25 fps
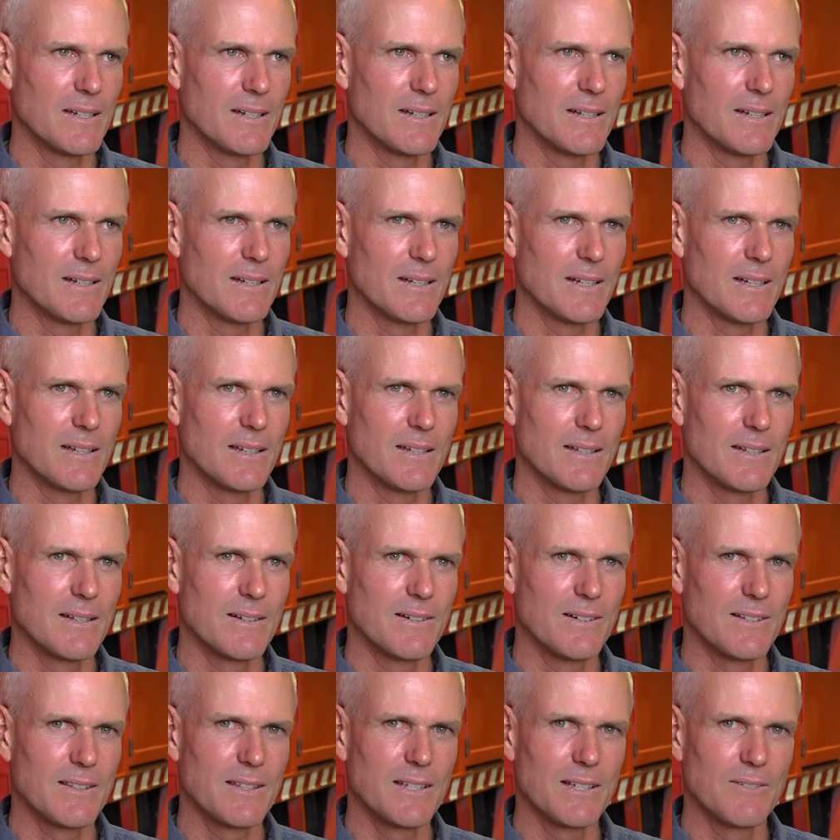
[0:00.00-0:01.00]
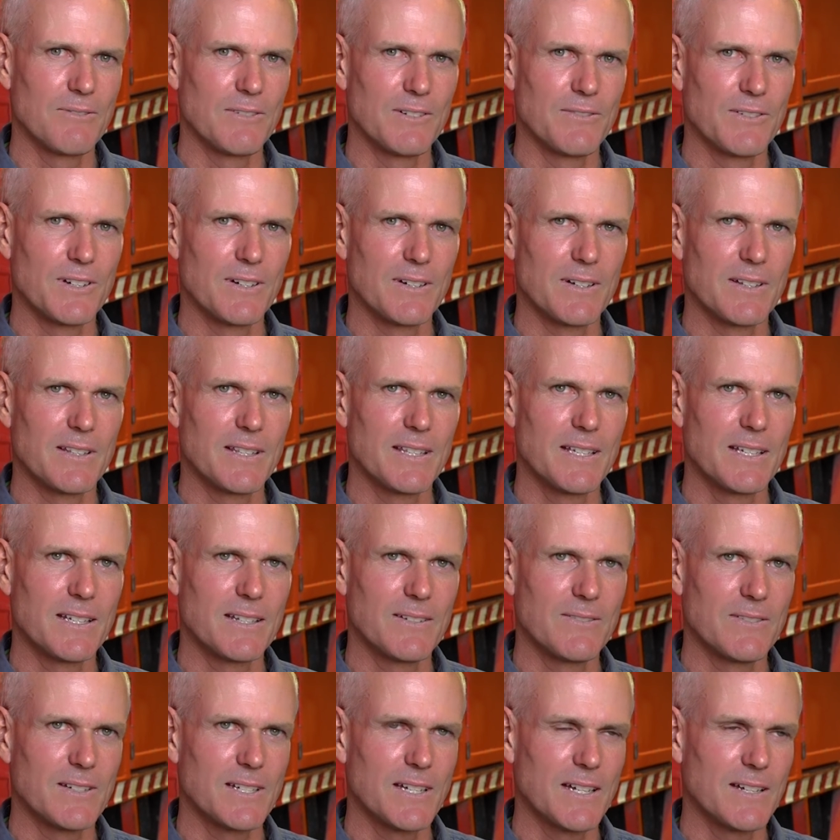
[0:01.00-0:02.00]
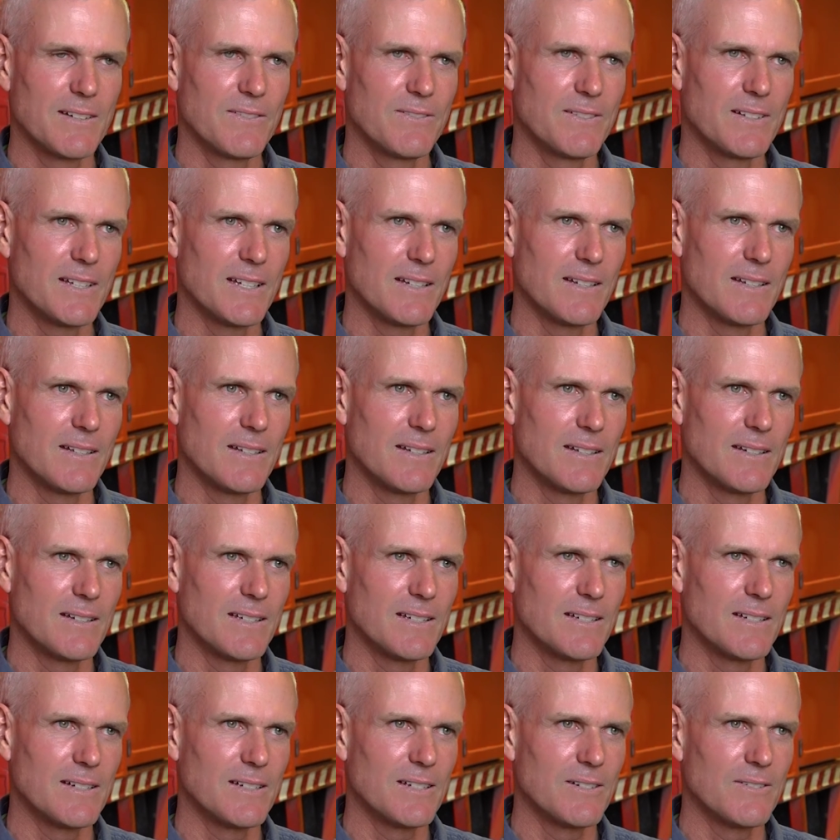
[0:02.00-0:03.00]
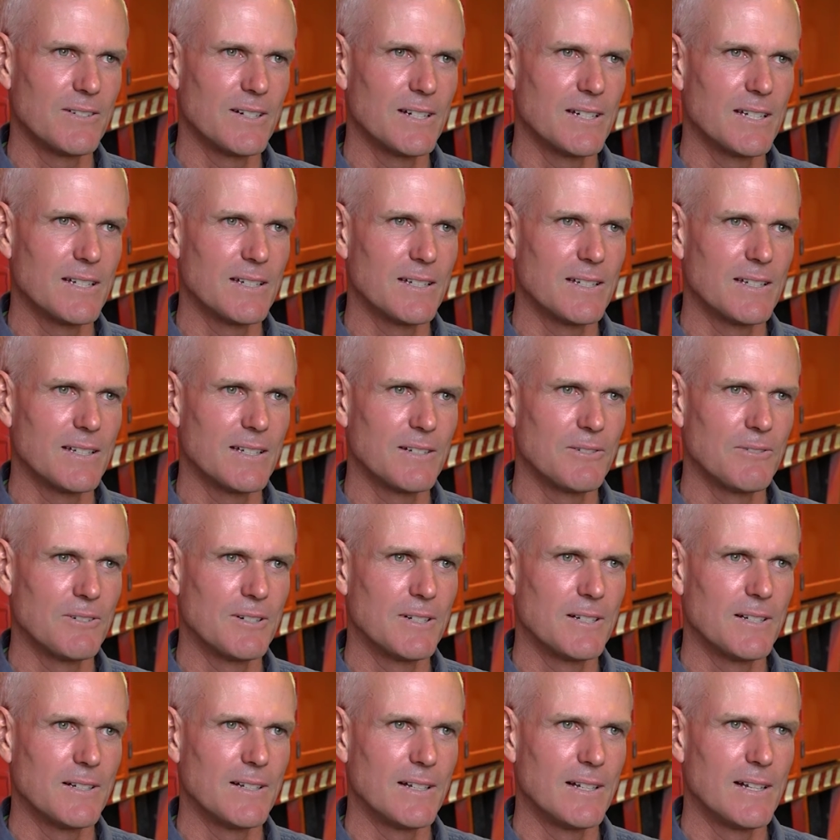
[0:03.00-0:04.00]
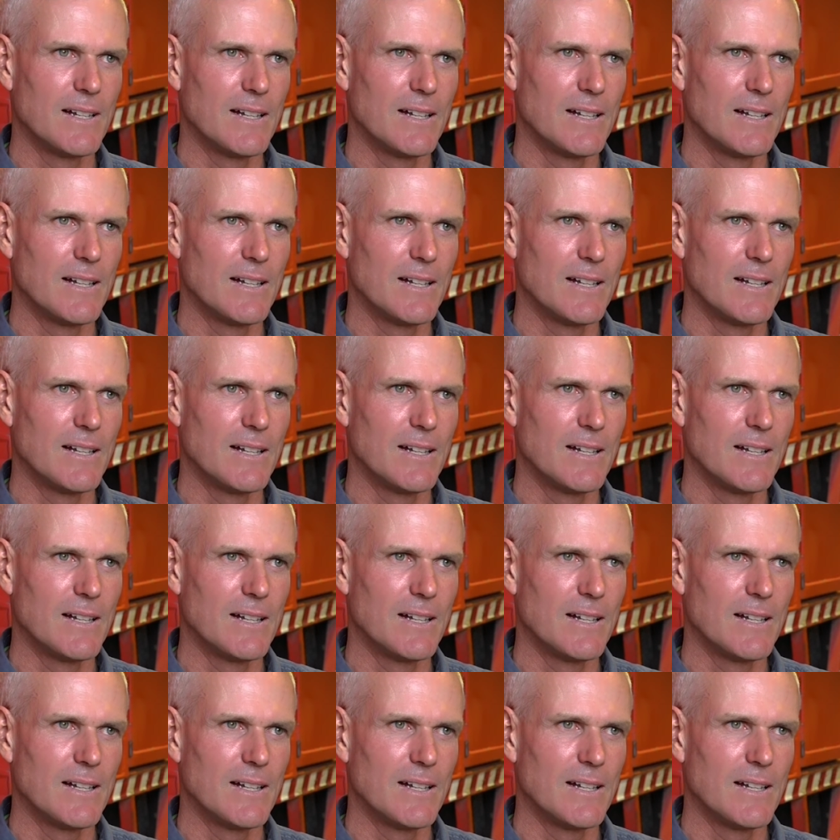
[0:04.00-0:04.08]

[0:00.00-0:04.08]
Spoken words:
And I think we've got to think of safety in these situations as well.